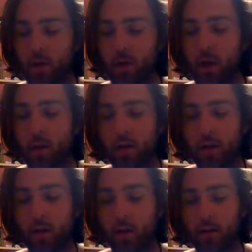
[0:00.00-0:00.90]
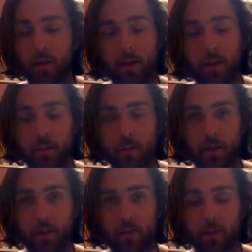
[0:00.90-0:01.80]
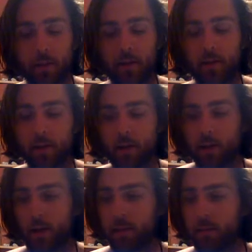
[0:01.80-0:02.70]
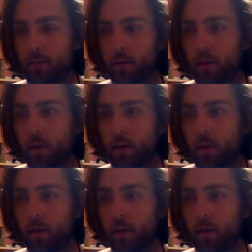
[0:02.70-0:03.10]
not the, not the tips, such as um,